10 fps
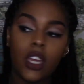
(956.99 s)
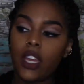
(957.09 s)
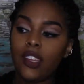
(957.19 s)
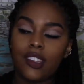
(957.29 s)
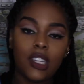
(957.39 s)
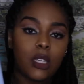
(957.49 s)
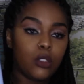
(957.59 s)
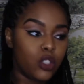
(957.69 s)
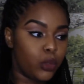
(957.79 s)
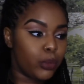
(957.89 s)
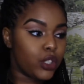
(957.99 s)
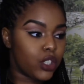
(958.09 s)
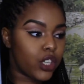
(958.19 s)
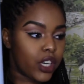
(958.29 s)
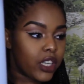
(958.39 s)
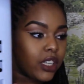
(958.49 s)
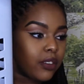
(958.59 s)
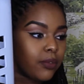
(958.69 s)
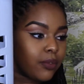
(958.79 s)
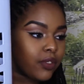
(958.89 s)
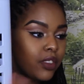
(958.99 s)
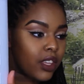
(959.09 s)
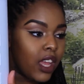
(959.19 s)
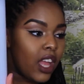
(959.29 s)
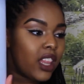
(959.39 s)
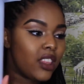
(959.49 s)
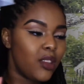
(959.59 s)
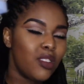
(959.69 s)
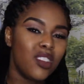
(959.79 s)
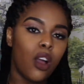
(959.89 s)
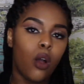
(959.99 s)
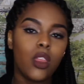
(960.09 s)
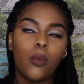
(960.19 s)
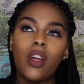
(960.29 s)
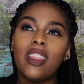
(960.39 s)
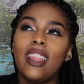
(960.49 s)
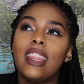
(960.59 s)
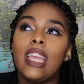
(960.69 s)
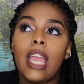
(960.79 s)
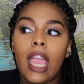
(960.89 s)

It seems super sturdy. This was the only one that they